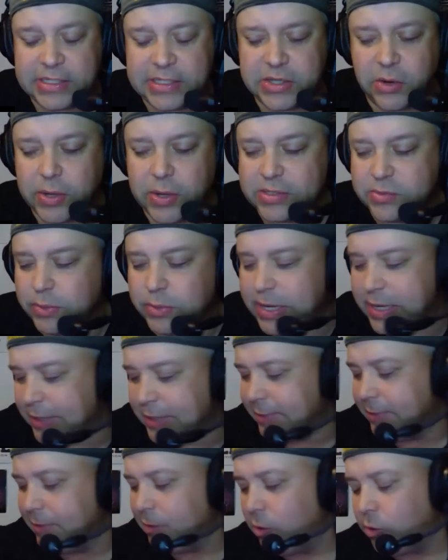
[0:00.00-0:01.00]
So as we
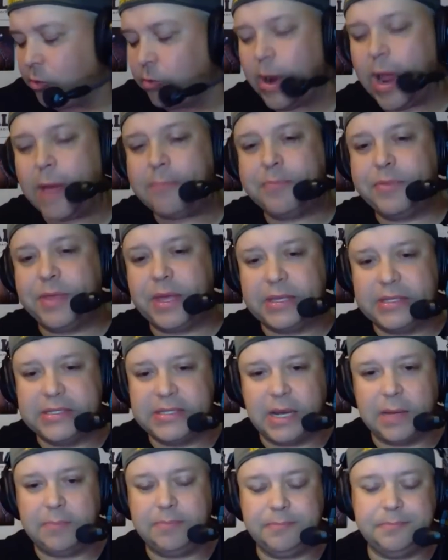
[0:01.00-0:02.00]
wrap things
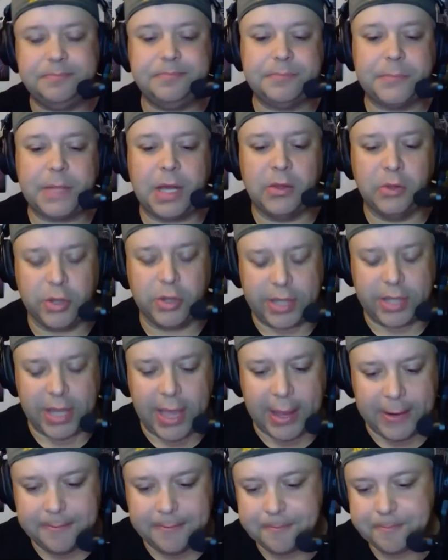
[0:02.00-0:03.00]
up, a look
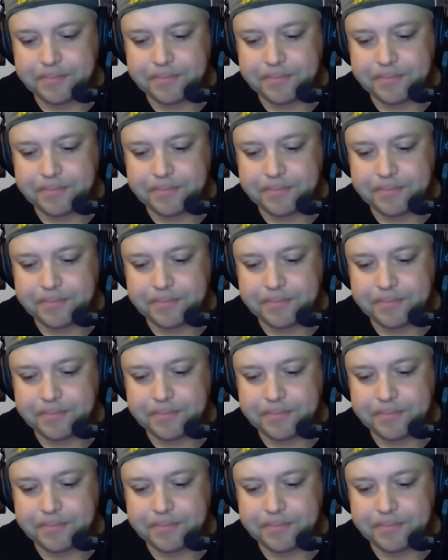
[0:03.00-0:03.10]
ahead.